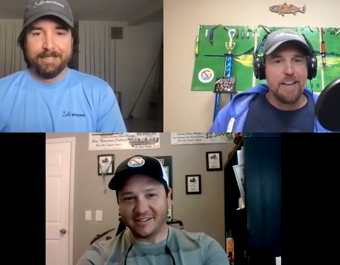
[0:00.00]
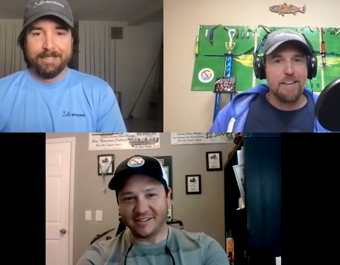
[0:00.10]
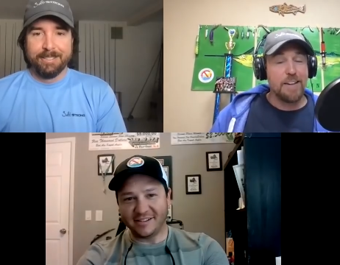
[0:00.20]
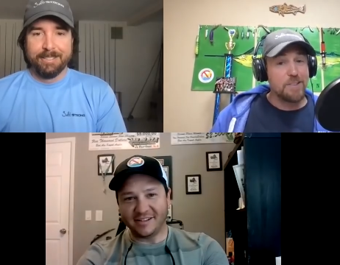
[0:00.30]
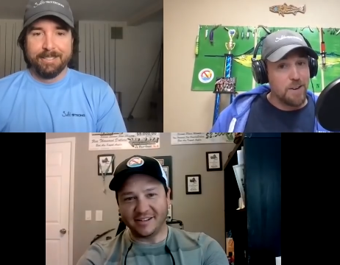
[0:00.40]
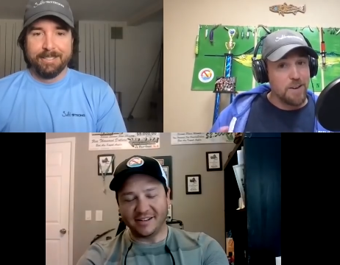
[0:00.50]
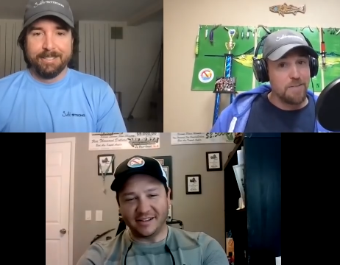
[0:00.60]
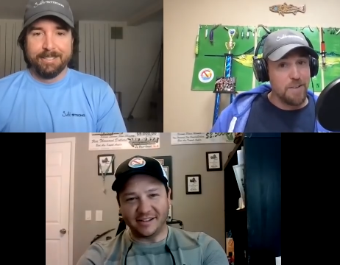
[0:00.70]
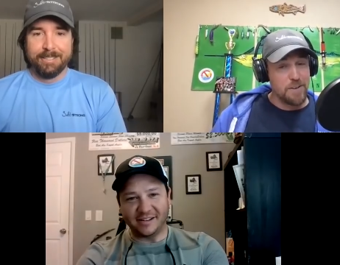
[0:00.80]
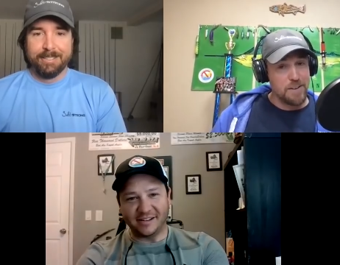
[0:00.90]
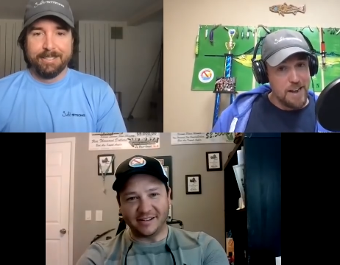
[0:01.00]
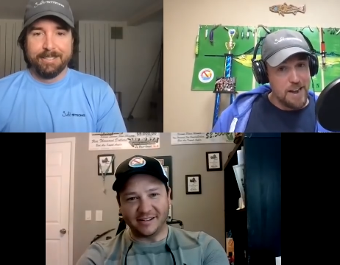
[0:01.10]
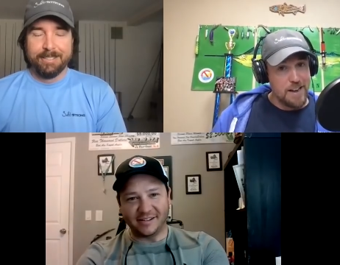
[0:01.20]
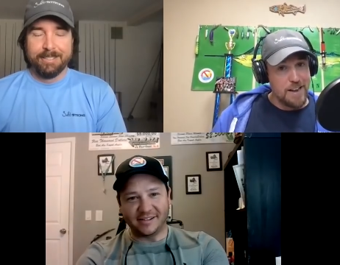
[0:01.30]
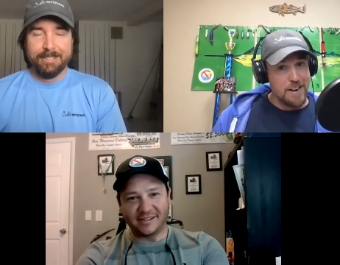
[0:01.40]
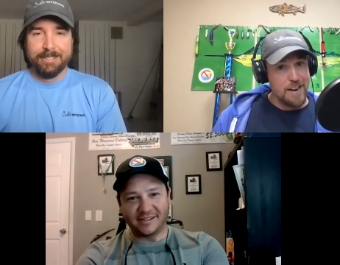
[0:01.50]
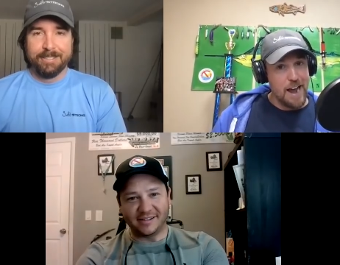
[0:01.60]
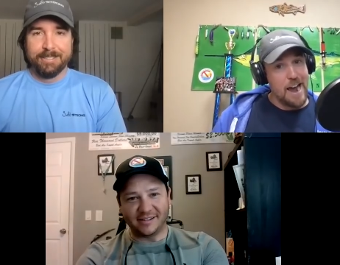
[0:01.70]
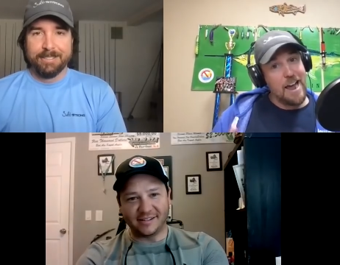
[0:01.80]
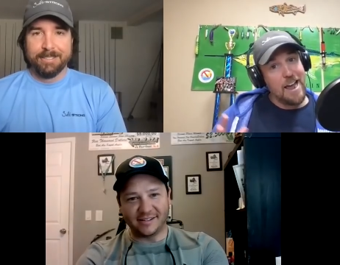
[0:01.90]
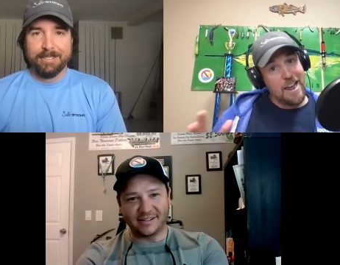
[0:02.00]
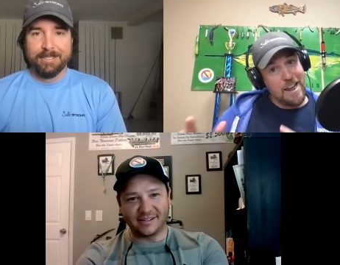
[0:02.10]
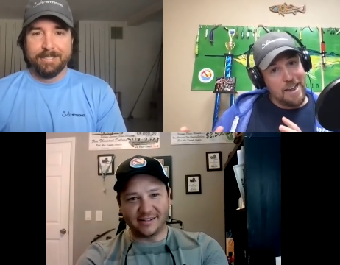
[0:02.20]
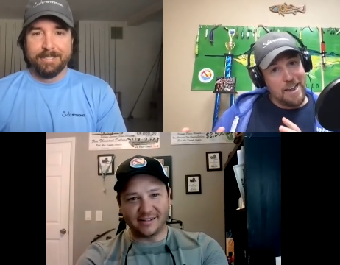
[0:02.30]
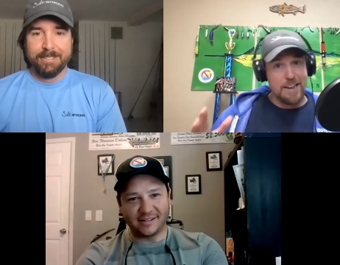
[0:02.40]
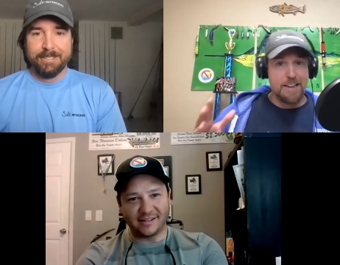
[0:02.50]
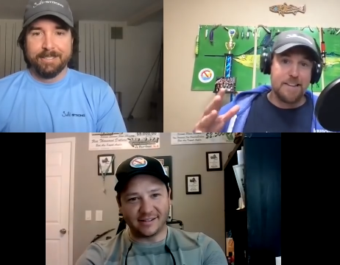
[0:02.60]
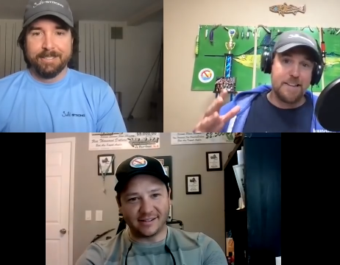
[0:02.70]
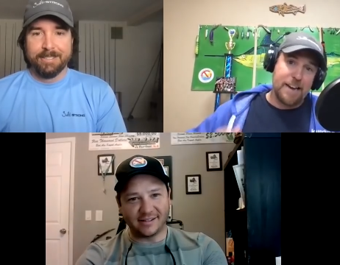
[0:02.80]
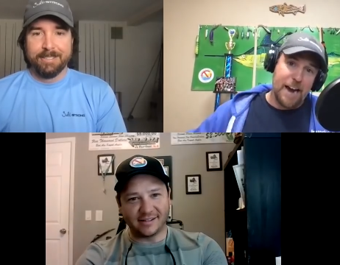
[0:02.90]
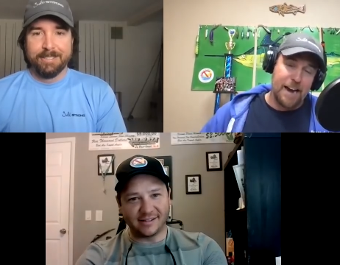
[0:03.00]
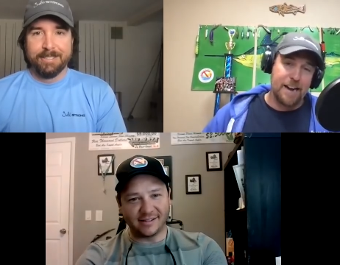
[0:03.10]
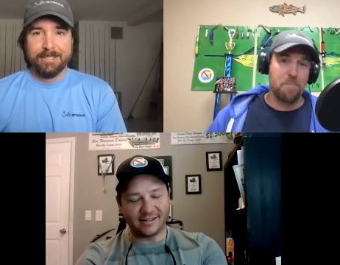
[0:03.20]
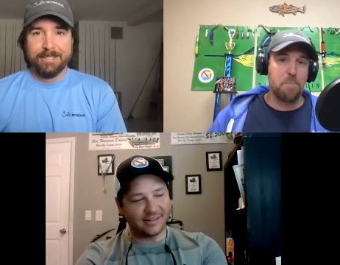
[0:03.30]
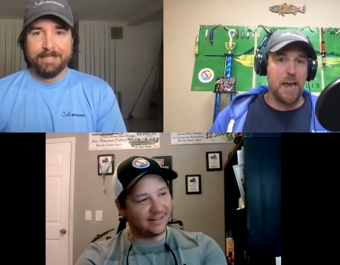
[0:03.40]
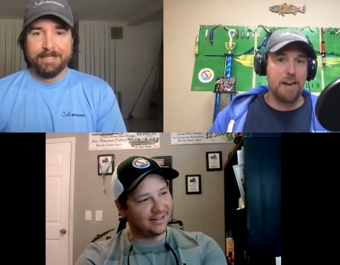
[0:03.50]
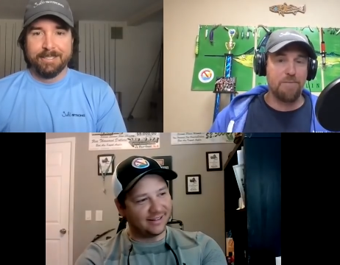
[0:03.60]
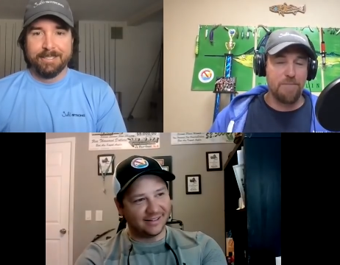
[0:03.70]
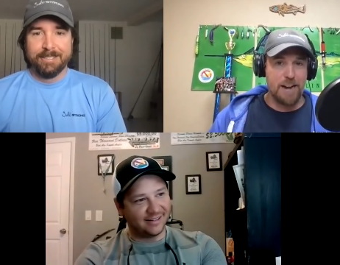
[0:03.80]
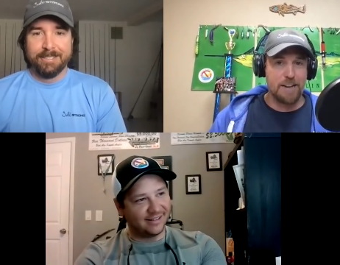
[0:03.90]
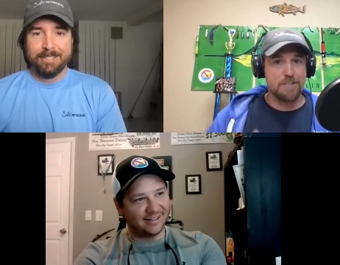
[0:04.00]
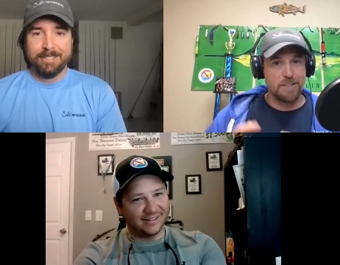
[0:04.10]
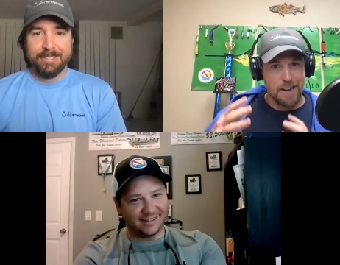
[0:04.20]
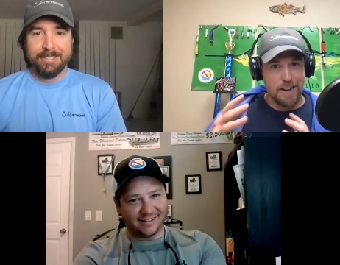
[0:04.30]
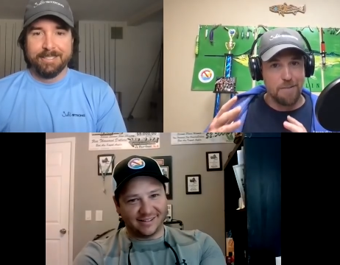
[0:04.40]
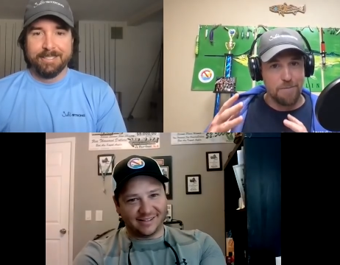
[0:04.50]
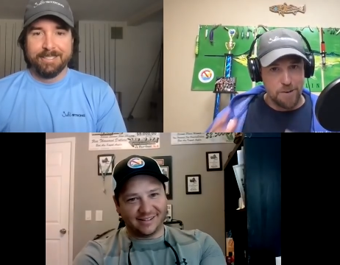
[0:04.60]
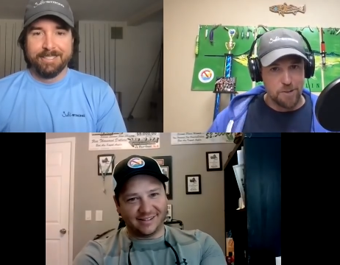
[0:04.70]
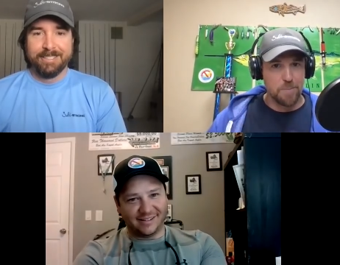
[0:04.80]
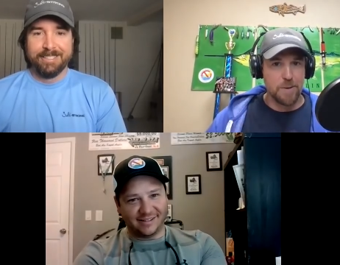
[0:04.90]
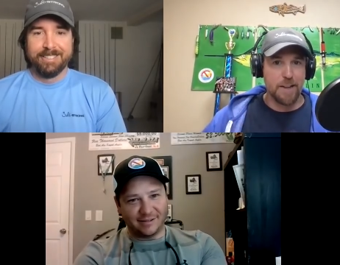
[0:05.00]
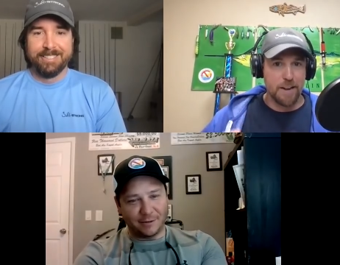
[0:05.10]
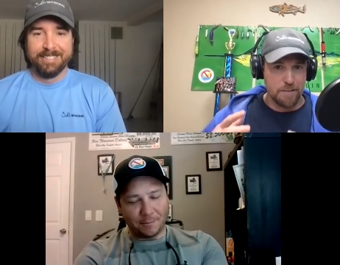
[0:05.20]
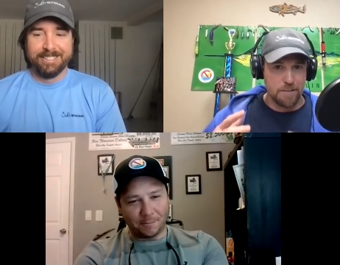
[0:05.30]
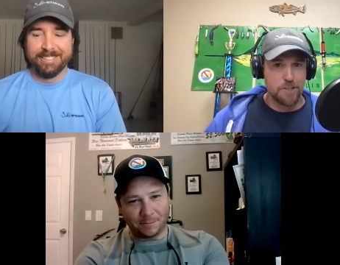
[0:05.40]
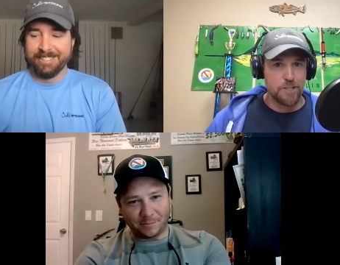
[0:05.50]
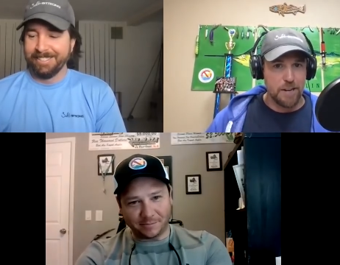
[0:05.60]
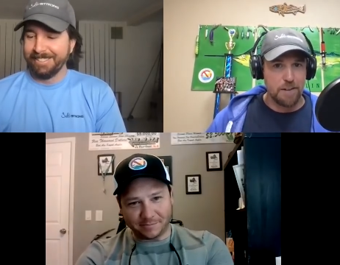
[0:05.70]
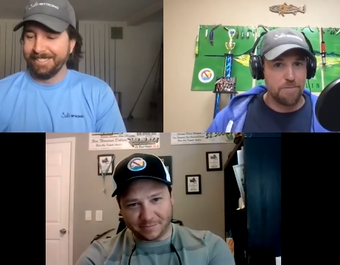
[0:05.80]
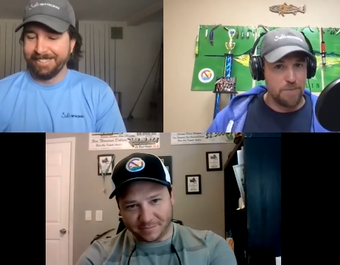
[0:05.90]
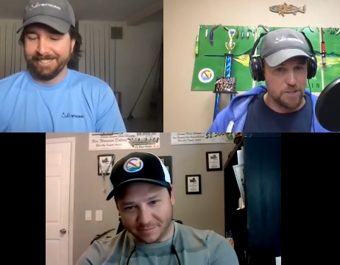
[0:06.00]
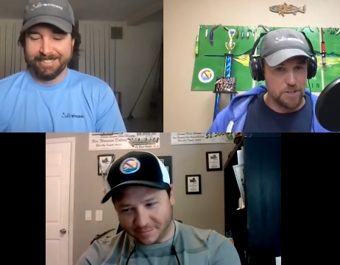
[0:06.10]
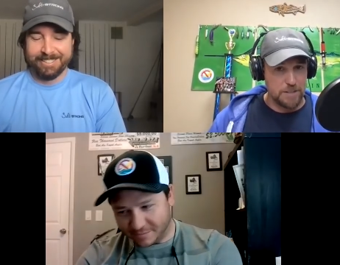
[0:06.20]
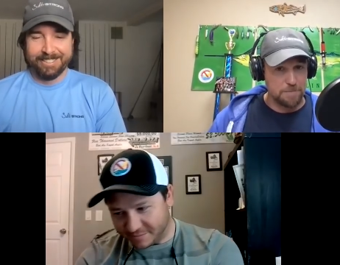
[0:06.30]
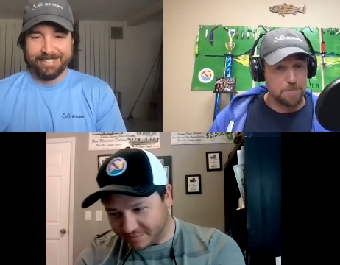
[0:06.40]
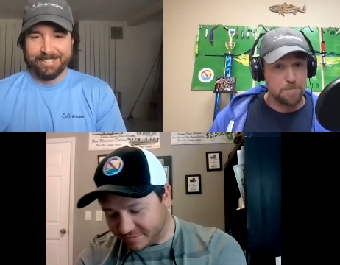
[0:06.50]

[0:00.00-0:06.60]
Speaker 1: if that's all you've ever done, I kind of debate if that's like a fisherman like legit fishing.